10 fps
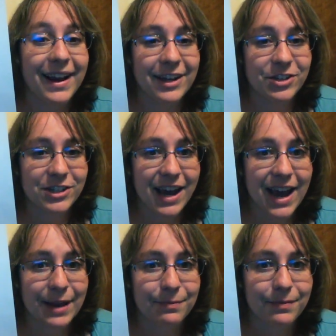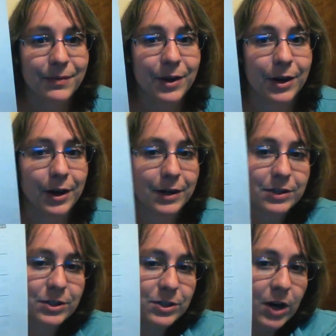each time you're going
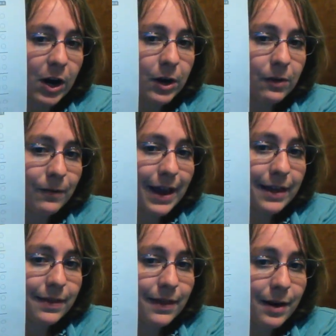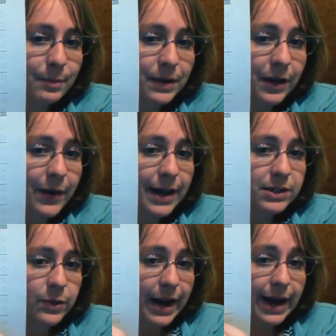to start with the number that you
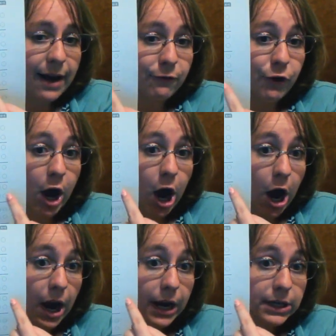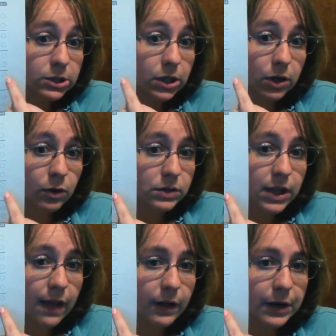had. So I'd have 9 circles
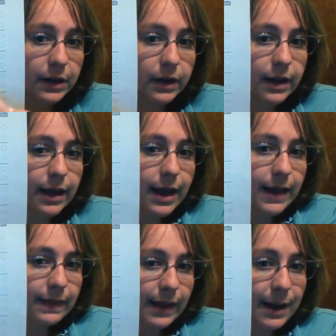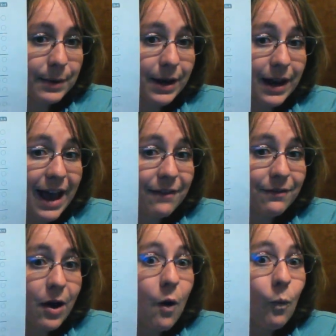colored. Then I'm going to
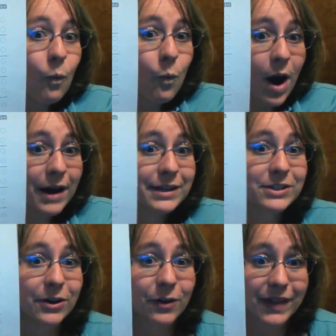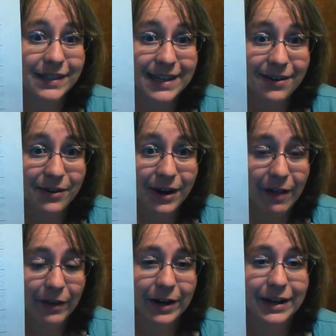have 1 circle that's a
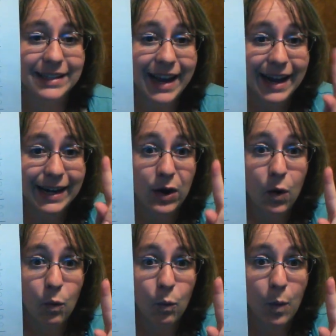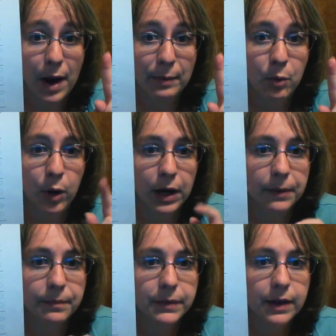different color because I added 1 more.
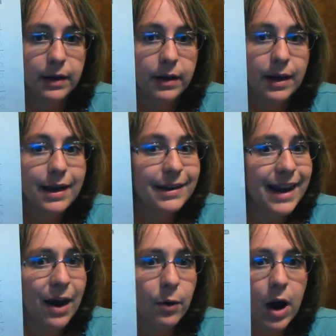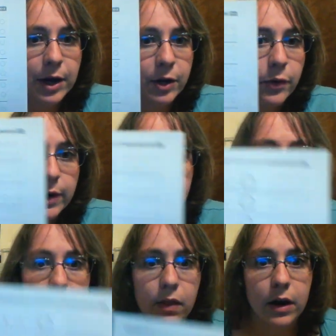Now, are you going
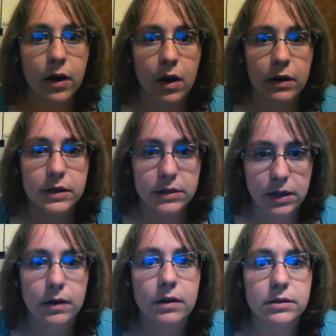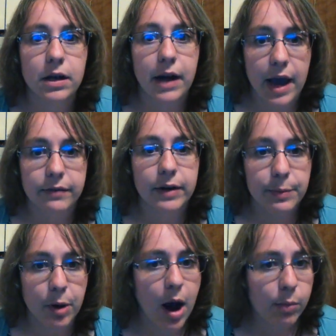to color all the circles on
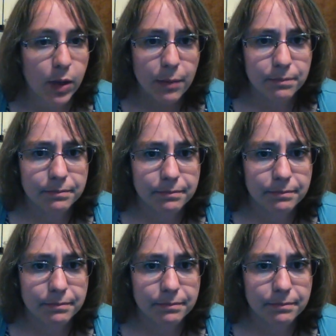every problem?